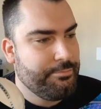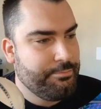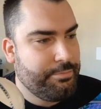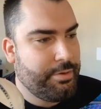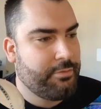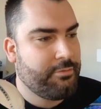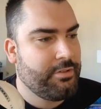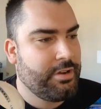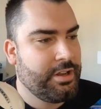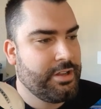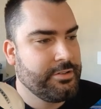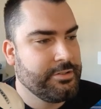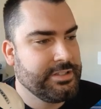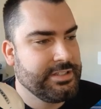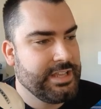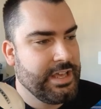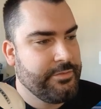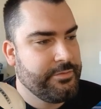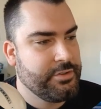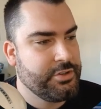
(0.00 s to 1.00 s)
Borreload
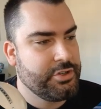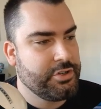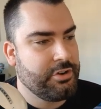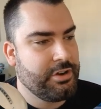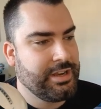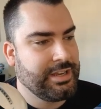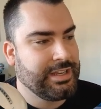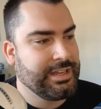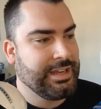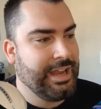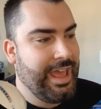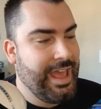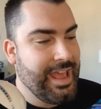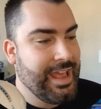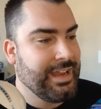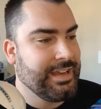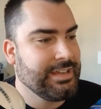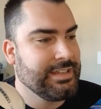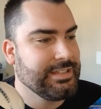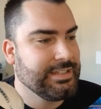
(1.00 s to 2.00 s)
Savage Dragon,
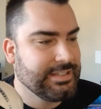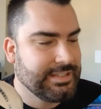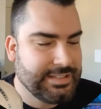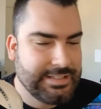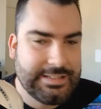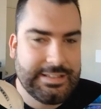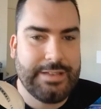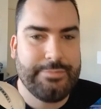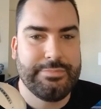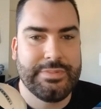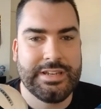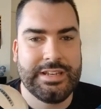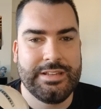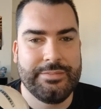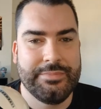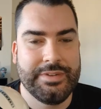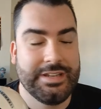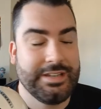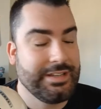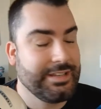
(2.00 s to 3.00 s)
and Summon
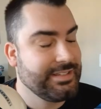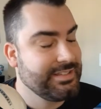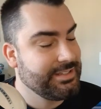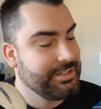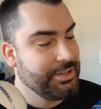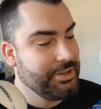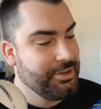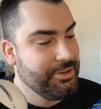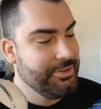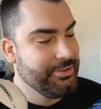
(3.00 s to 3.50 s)
Limit. So,